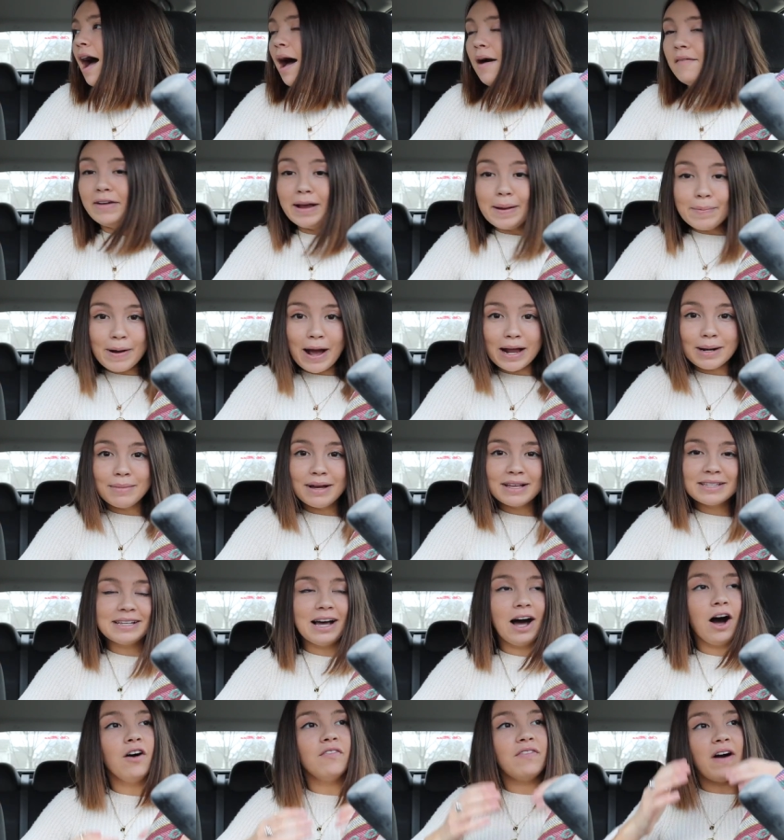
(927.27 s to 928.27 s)
I'm very proud of
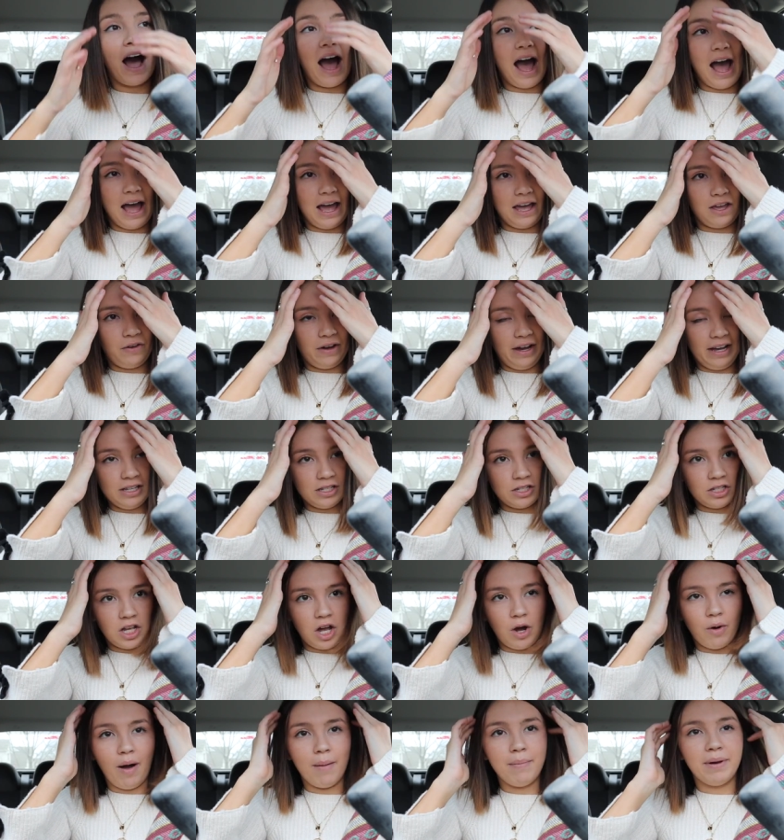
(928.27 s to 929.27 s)
myself. I, you guys
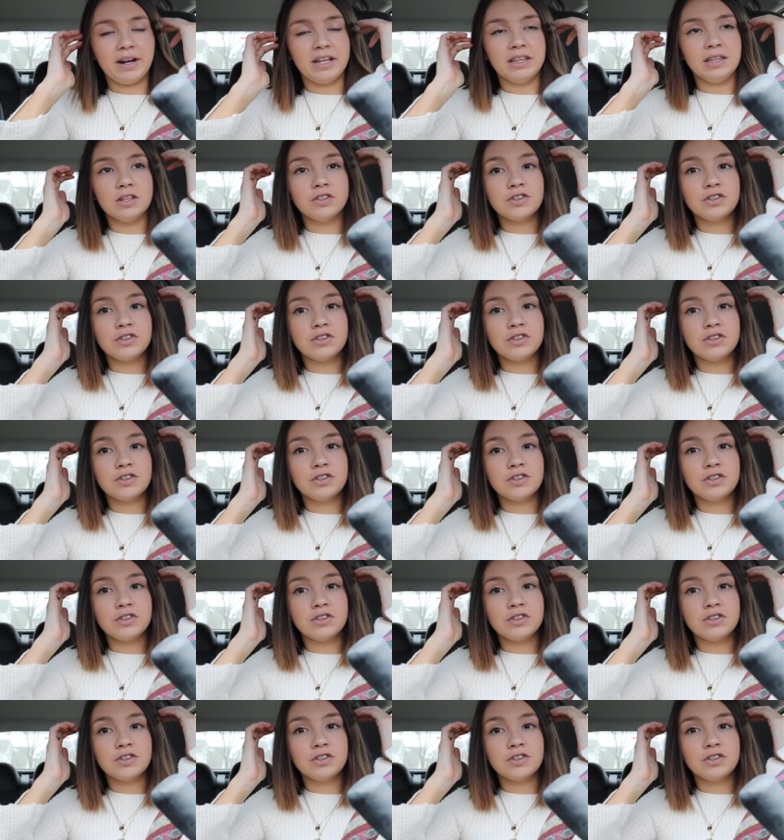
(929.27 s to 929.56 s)
know I've been in